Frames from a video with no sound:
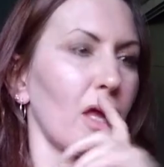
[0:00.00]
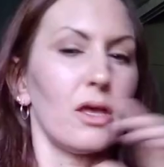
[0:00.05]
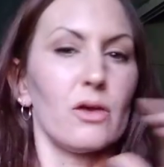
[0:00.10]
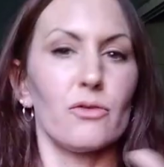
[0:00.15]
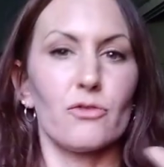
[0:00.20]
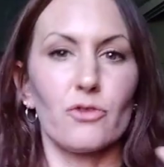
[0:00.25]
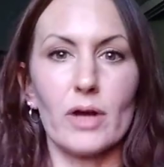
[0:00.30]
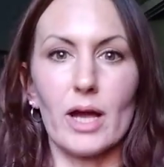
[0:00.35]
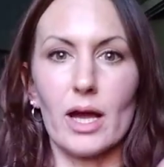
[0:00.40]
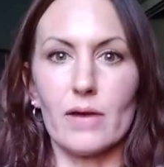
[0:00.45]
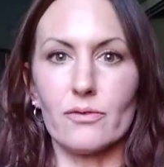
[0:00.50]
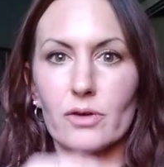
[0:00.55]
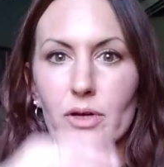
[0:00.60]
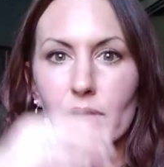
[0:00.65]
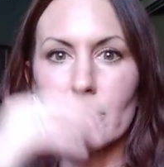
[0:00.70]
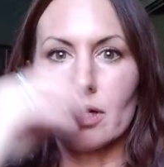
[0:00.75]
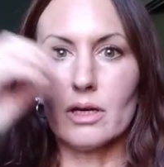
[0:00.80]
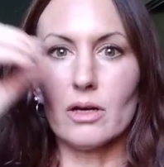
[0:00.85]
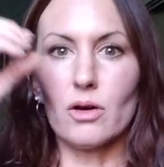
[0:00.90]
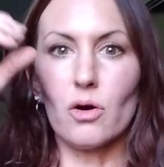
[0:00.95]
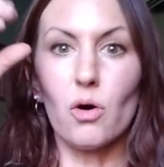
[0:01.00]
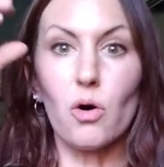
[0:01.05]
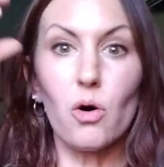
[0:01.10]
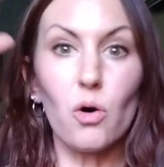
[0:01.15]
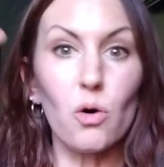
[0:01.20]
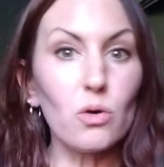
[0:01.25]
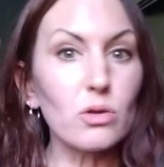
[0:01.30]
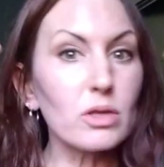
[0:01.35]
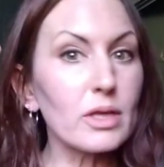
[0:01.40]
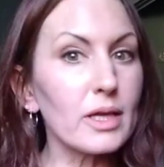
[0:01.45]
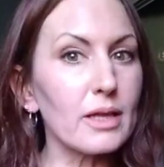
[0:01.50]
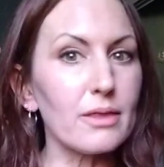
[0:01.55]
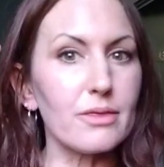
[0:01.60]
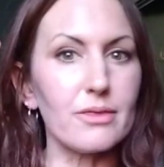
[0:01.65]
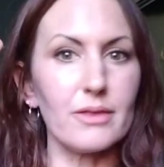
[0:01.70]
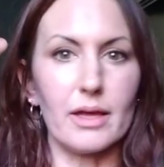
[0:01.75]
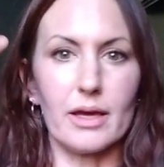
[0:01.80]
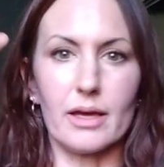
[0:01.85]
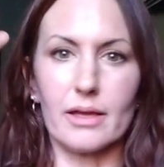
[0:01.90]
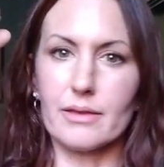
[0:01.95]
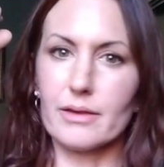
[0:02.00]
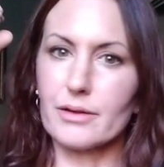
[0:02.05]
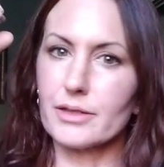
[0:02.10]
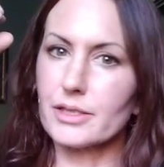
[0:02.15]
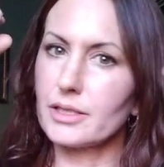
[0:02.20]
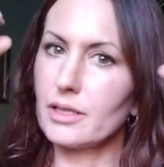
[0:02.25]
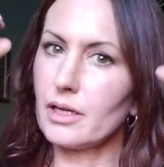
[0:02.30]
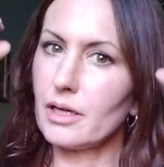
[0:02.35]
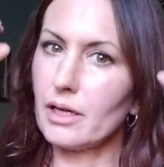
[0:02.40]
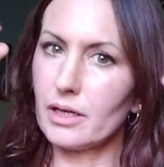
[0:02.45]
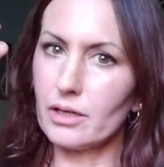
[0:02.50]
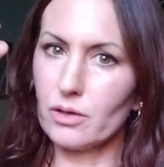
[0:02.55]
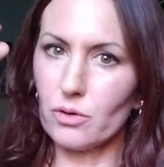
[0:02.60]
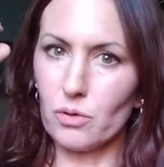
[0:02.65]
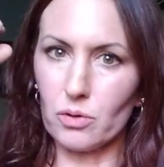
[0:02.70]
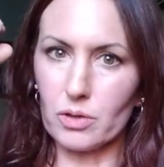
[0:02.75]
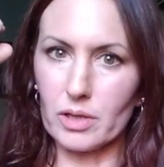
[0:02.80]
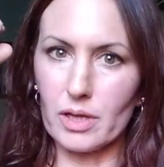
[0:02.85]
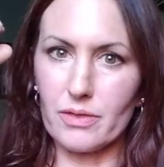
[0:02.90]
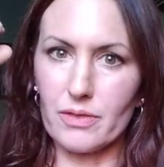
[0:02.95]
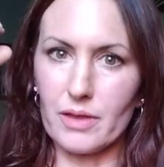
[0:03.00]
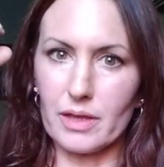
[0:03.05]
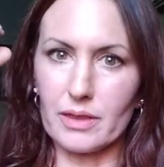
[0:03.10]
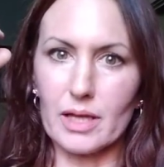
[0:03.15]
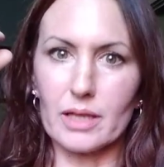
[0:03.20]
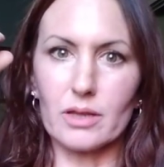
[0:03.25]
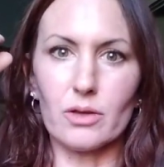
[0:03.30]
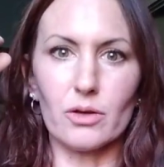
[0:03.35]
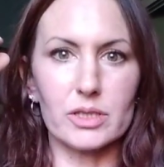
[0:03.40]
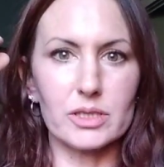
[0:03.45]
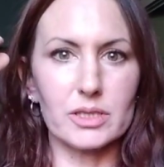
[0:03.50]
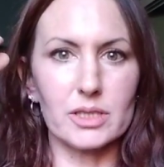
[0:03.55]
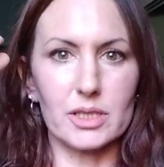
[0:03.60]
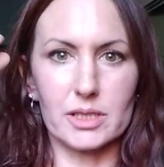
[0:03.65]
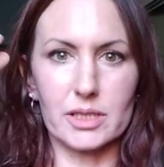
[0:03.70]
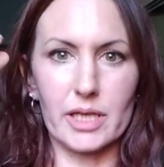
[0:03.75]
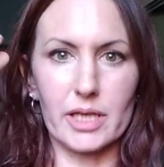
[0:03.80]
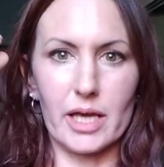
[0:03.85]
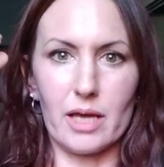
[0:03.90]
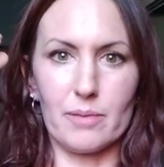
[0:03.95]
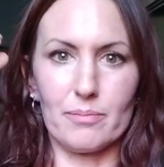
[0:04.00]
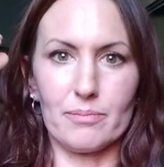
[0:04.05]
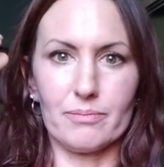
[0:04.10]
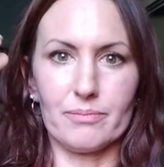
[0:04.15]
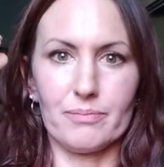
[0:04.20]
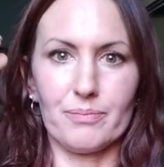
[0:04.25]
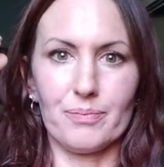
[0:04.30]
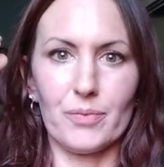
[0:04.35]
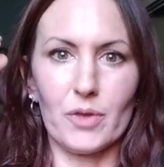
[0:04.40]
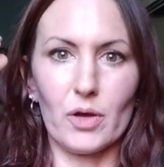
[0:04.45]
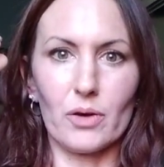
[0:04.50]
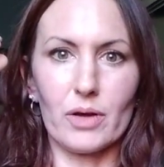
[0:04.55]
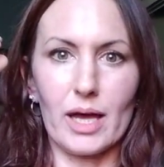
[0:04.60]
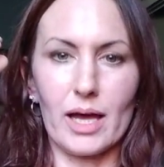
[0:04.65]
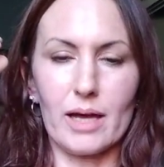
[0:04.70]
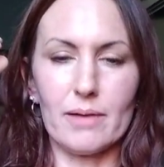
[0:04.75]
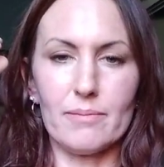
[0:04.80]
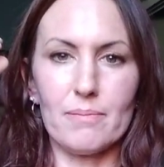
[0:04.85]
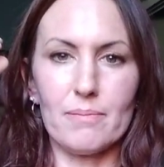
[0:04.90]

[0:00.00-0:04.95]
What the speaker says: For every holy thing, there's an unholy thing that looks the same. Okay?